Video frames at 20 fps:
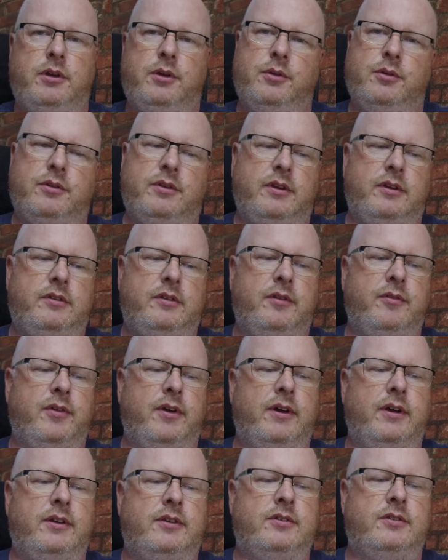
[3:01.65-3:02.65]
use this
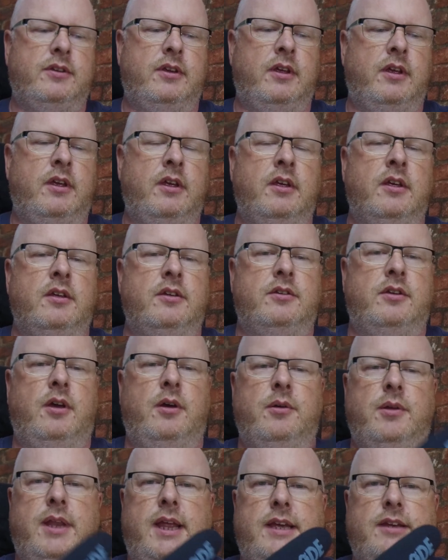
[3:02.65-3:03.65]
device.
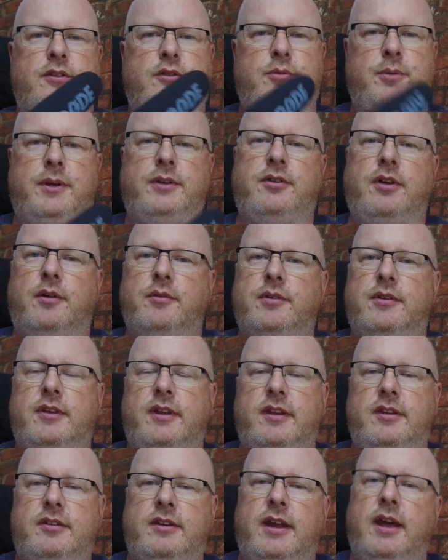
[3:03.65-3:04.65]
So let's switch over to
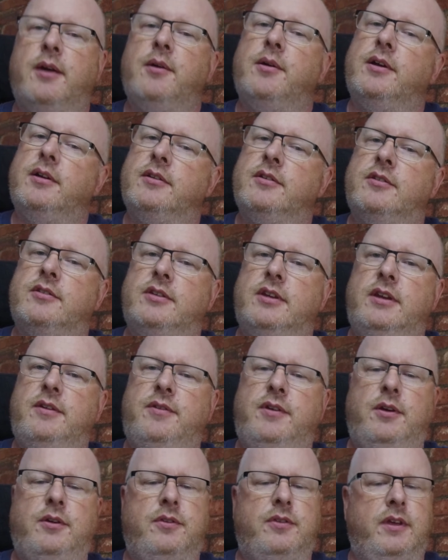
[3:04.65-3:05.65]
this now and see
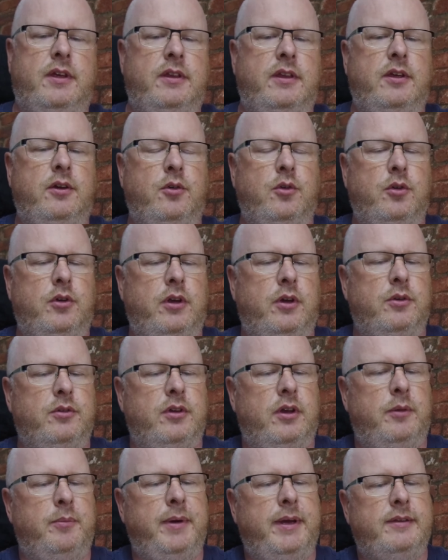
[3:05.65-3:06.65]
if you think the audio is
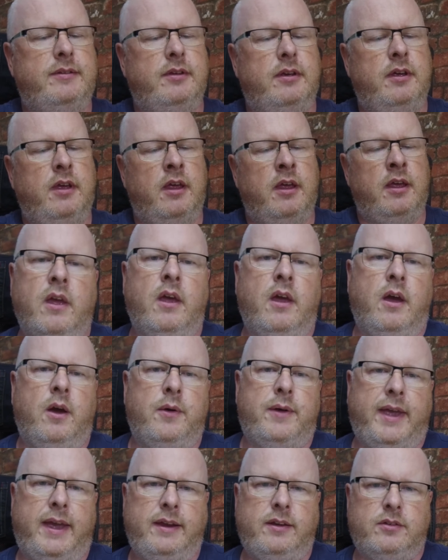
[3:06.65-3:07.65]
any better.
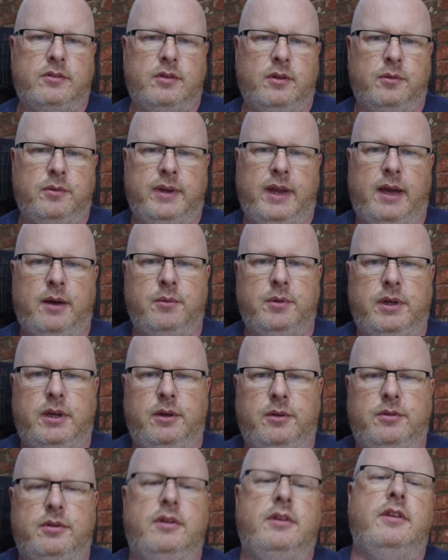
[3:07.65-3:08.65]
Okay, so now we're
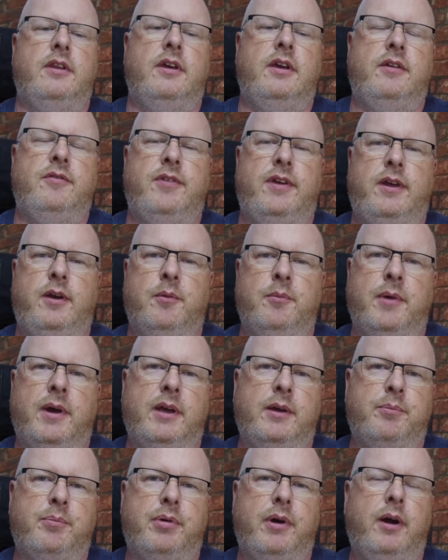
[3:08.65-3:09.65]
using the
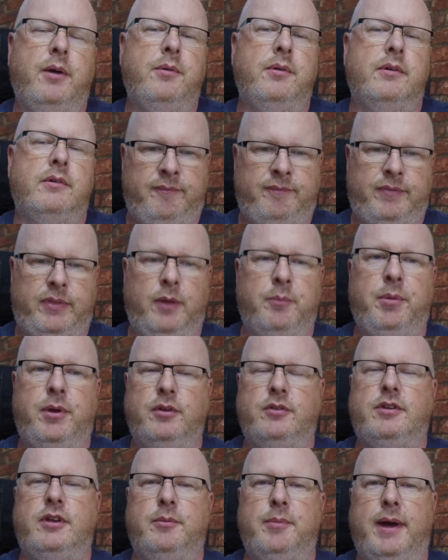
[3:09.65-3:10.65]
VideoMic Pro. The
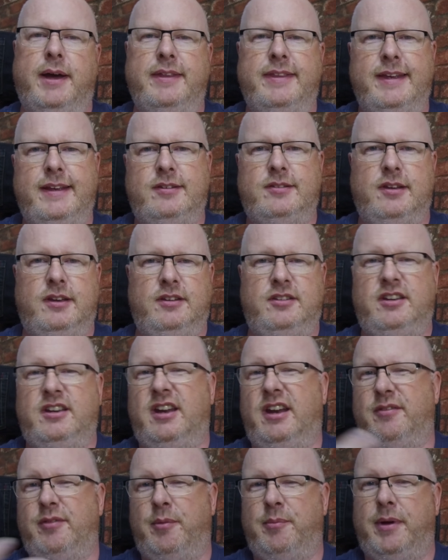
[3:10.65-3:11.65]
beauty about this is you
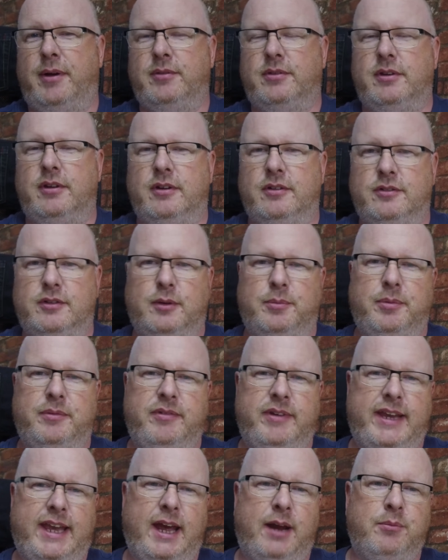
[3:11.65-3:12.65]
can have it mounted on top of
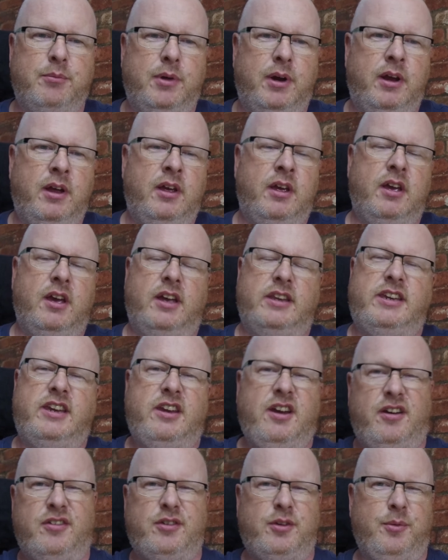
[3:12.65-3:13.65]
your camera, and you
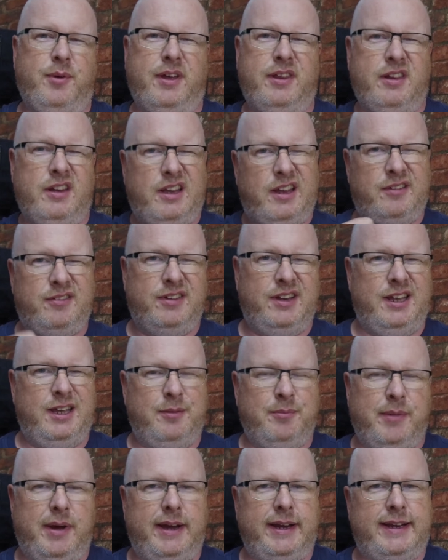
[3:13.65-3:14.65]
don't have to wear the
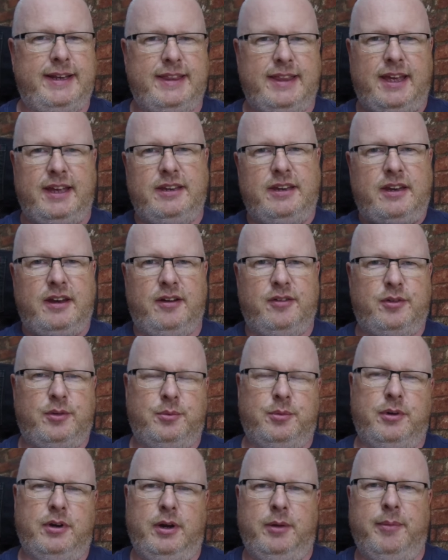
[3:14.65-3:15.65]
lavalier mic then. You don't have to
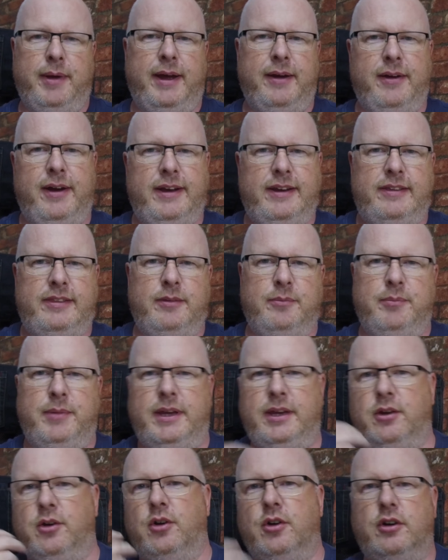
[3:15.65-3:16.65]
worry about anything
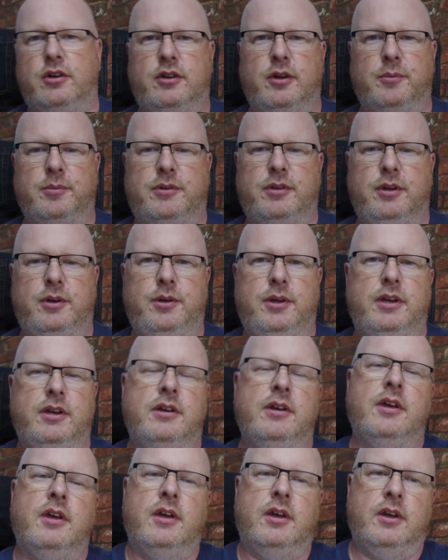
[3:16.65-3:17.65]
being hooked up to
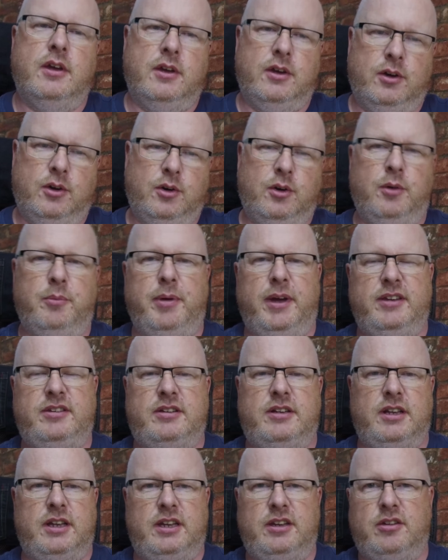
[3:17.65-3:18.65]
you, or
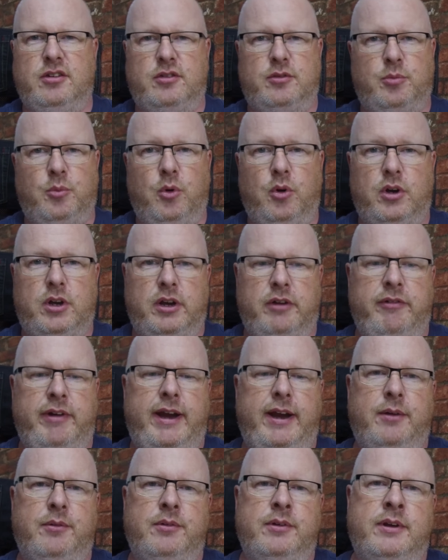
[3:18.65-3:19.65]
basically just walking
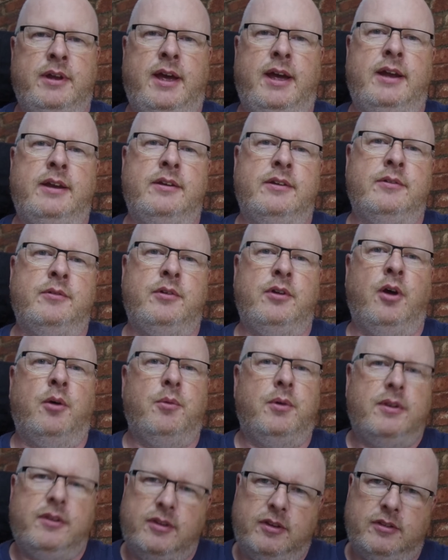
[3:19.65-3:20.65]
around and not
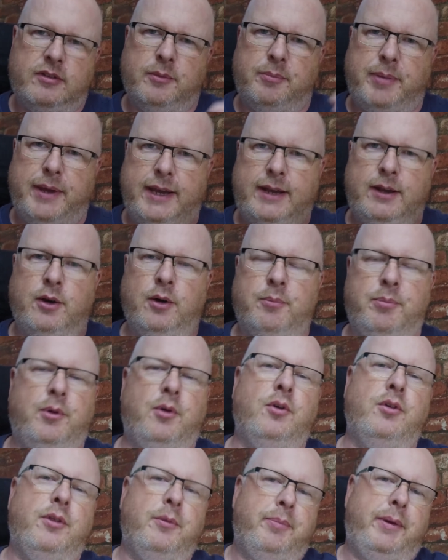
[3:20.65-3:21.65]
wanting to pick up
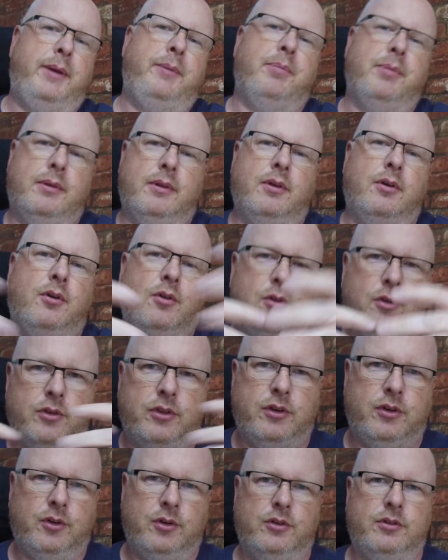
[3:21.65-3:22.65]
other people or
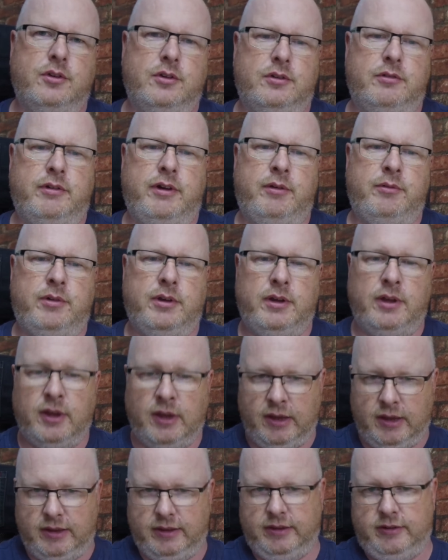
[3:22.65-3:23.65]
other noises around you.
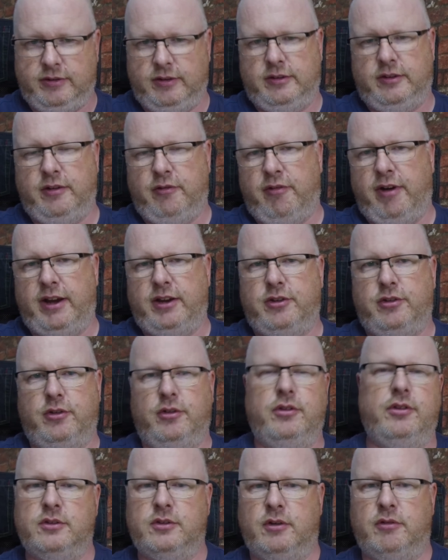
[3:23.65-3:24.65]
This is
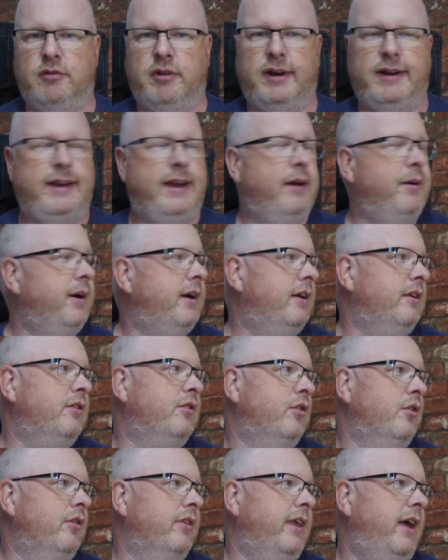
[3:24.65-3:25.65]
directional. So right now I can
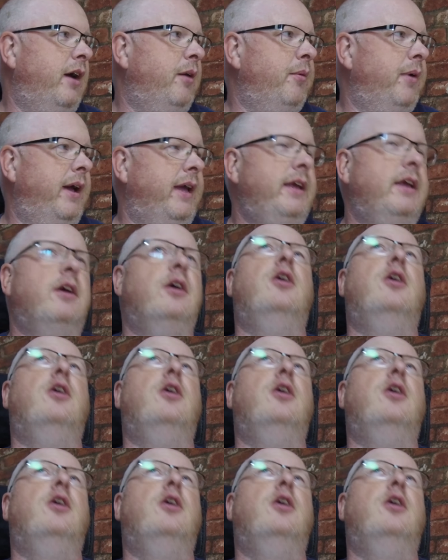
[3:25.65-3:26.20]
talk that way,